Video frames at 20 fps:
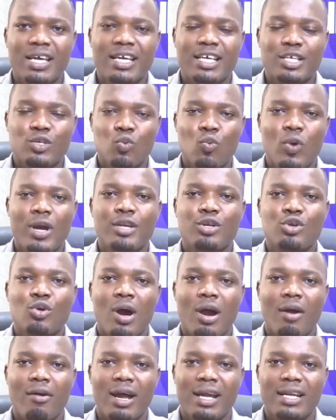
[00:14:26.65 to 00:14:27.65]
is when you
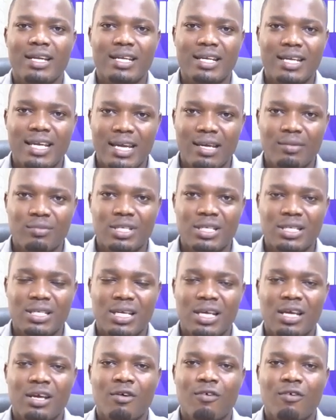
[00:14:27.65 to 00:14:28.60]
are running games.